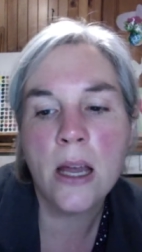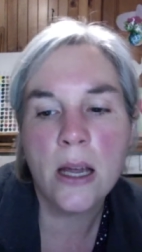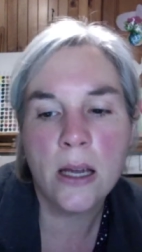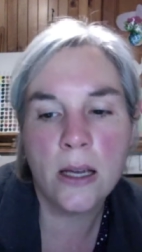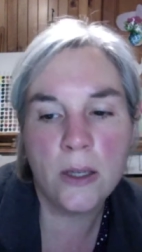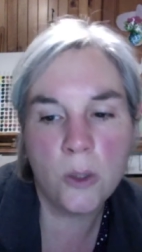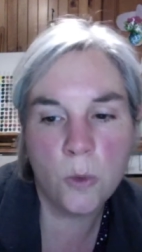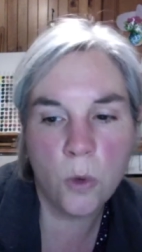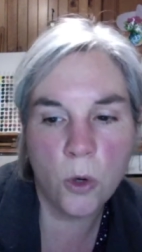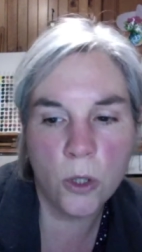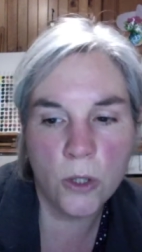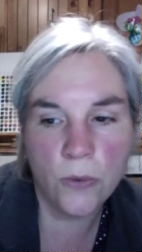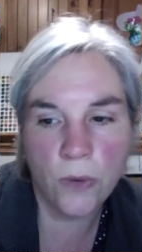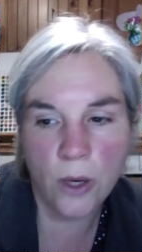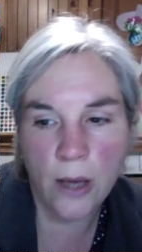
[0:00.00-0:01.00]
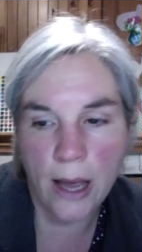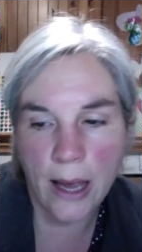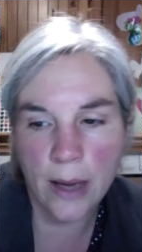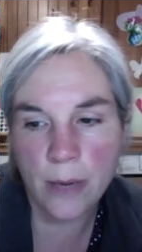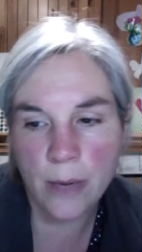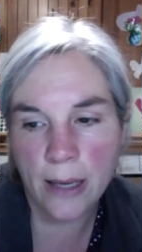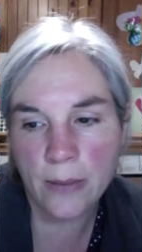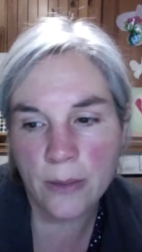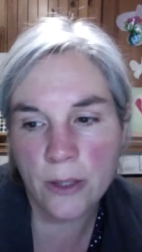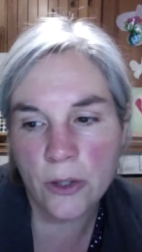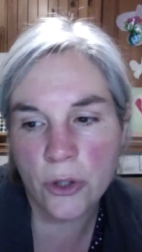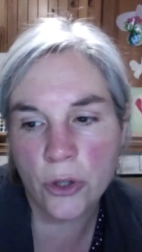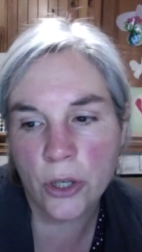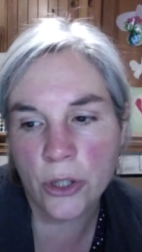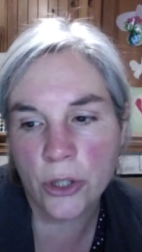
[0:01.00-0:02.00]
He swore to follow Abraham's
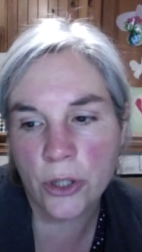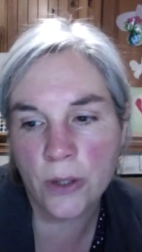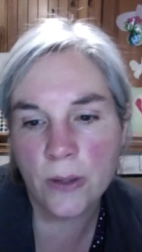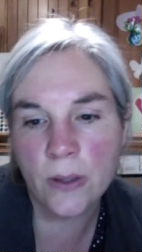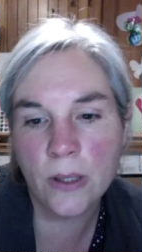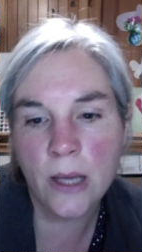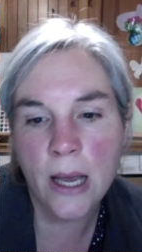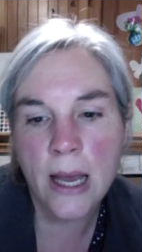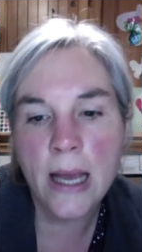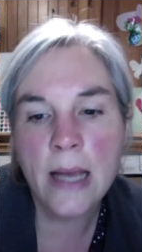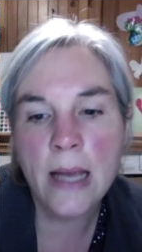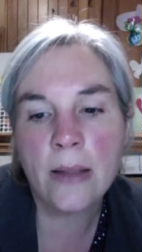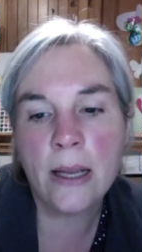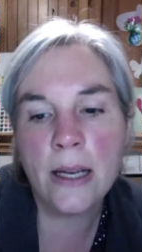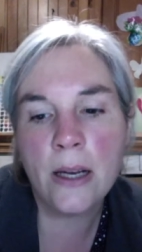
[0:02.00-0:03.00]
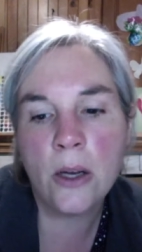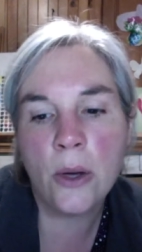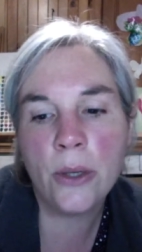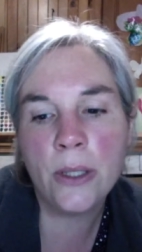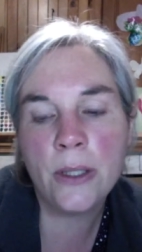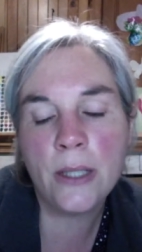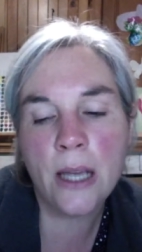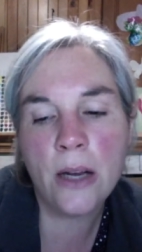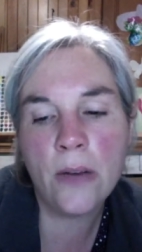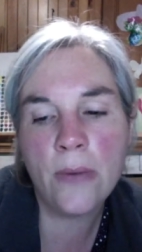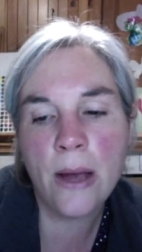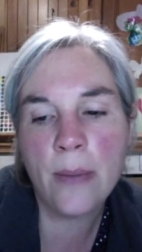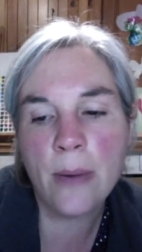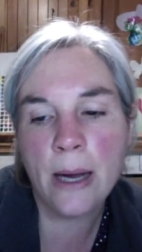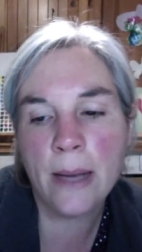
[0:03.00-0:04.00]
instructions. Then he loaded 10 of
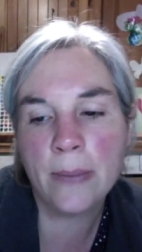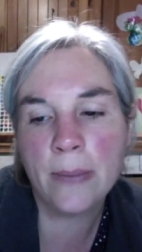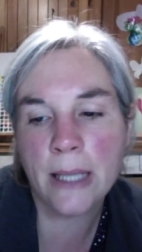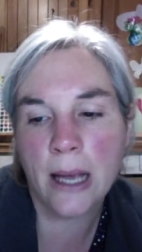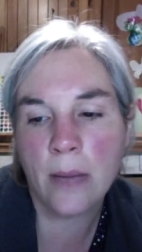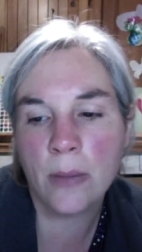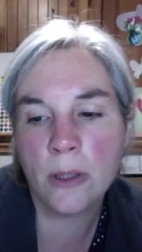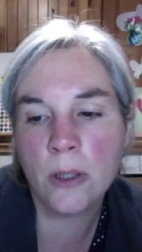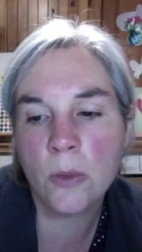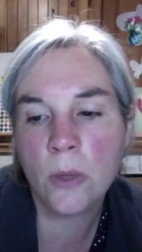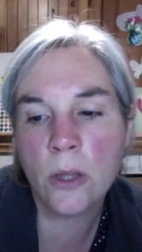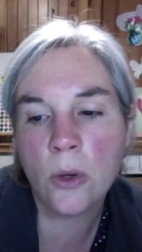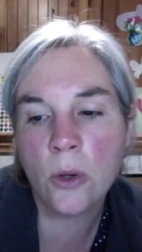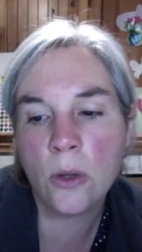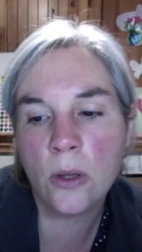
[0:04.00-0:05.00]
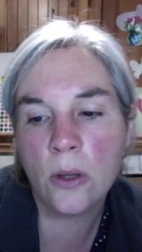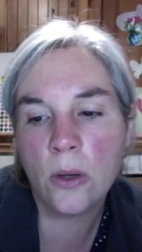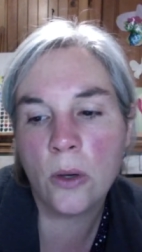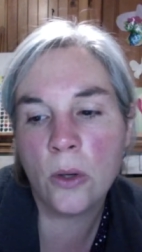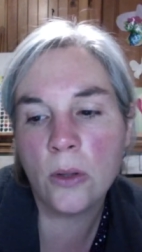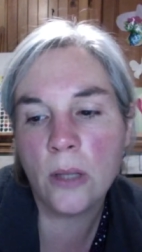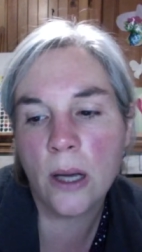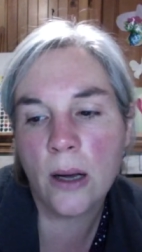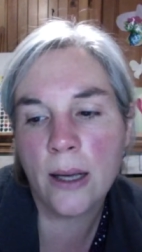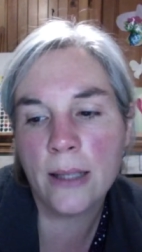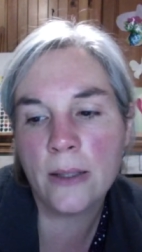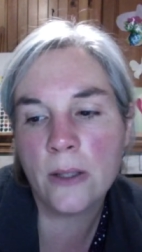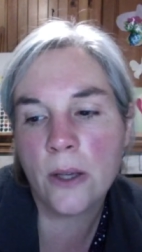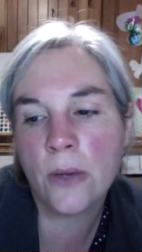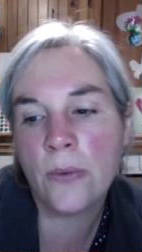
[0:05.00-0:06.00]
Abraham's camels with all
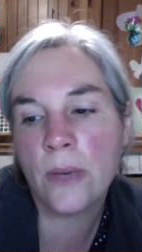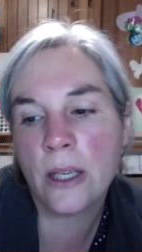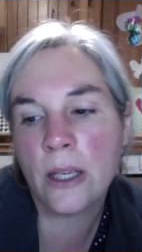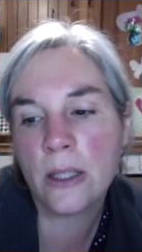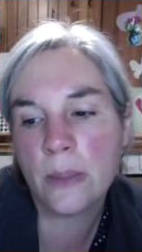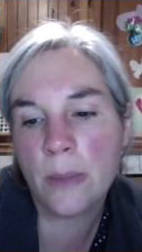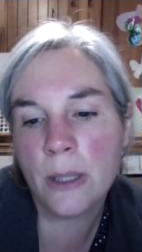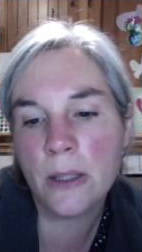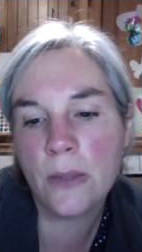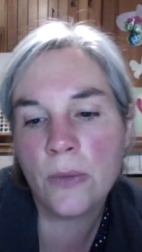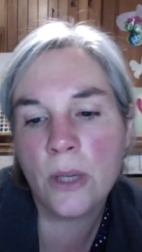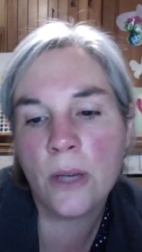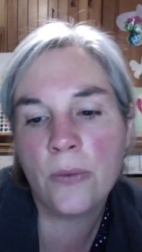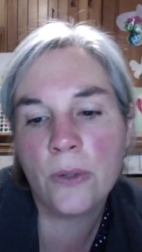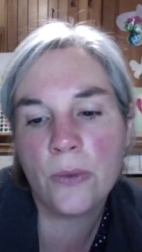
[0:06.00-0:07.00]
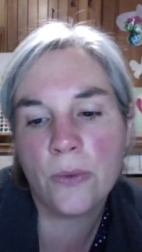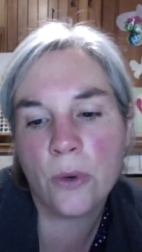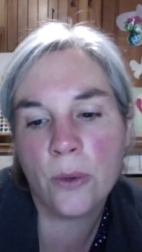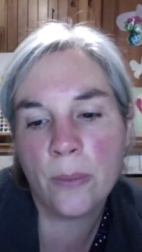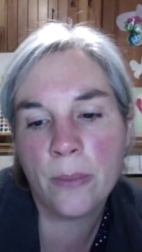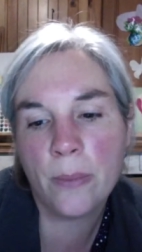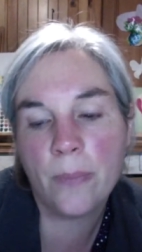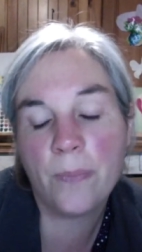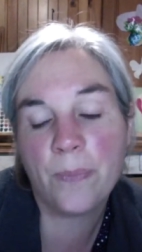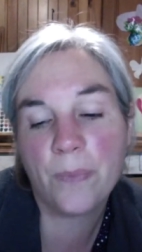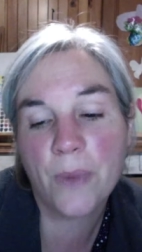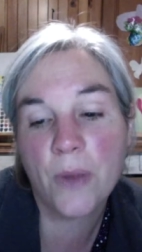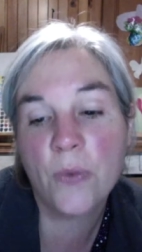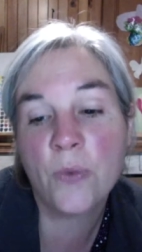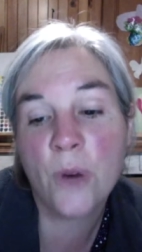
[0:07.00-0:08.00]
kinds of expensive gifts
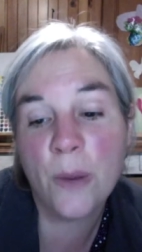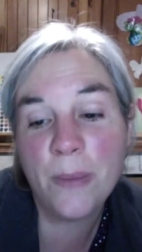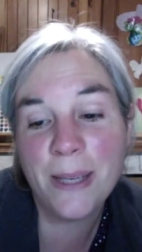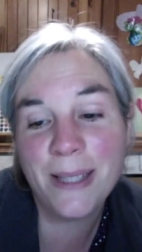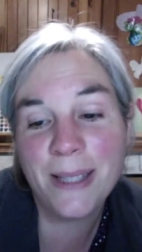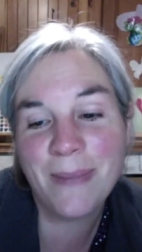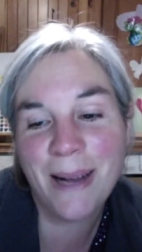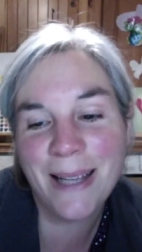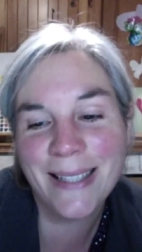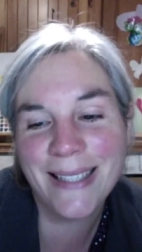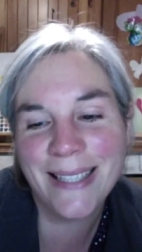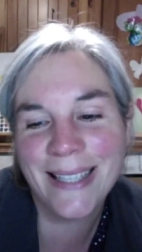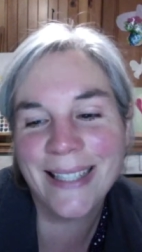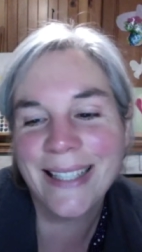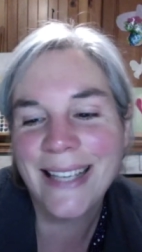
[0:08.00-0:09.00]
from his master,